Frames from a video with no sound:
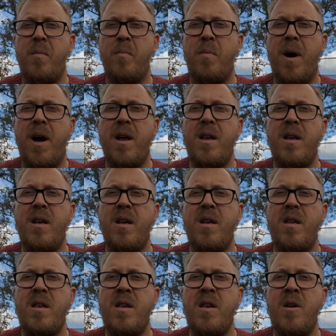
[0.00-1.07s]
But
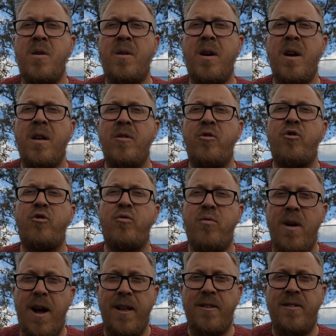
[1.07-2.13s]
you can
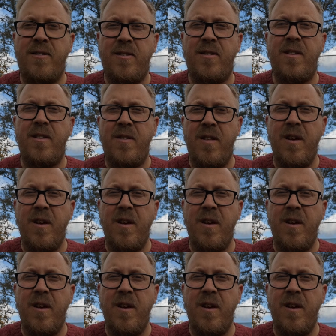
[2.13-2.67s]
trust